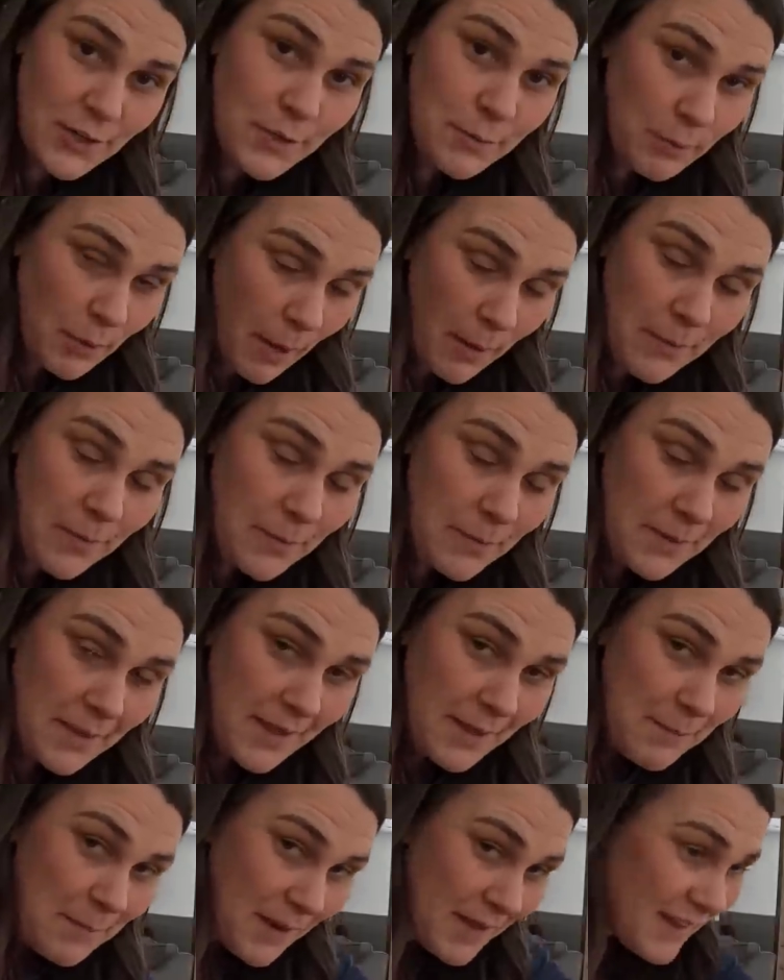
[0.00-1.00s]
her,
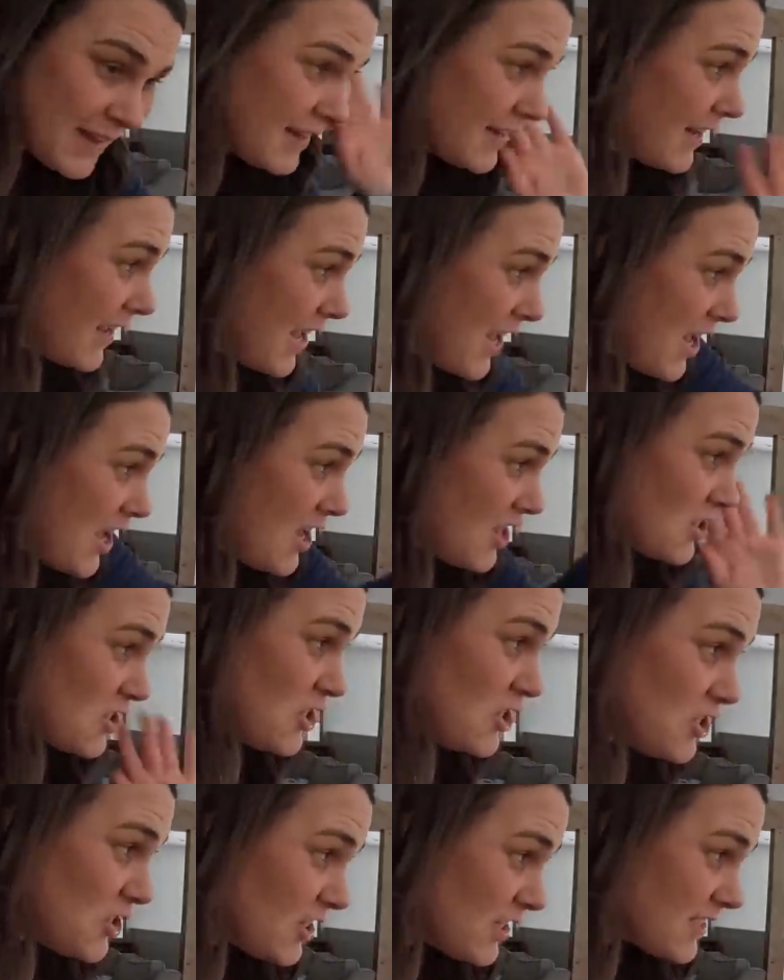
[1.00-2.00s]
probably, but
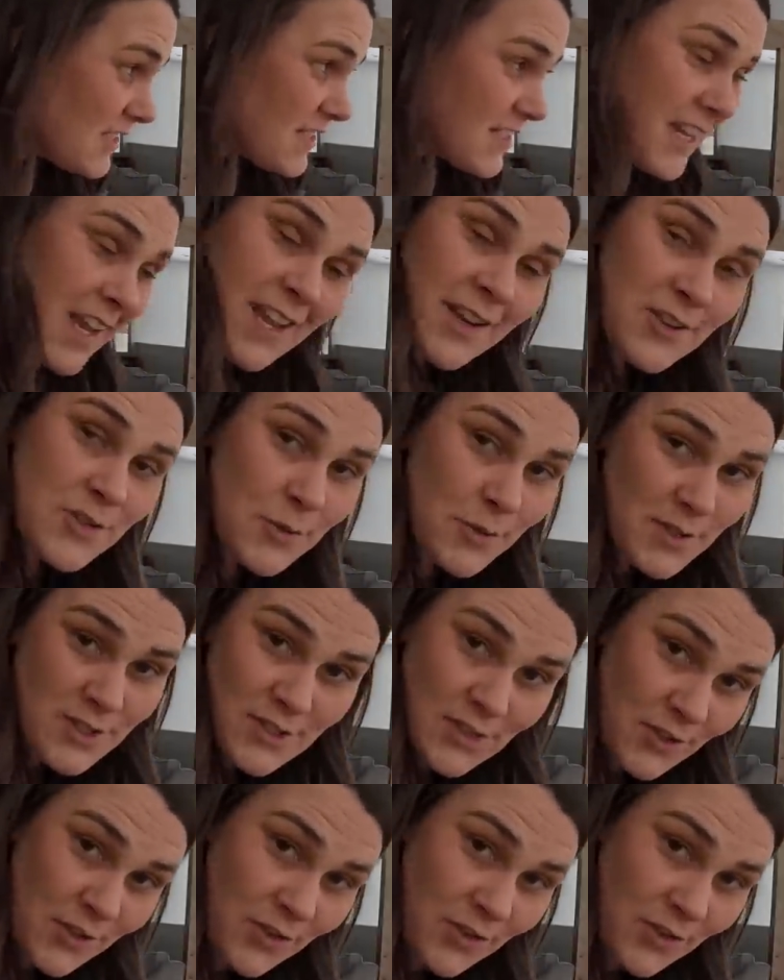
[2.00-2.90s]
she's just doing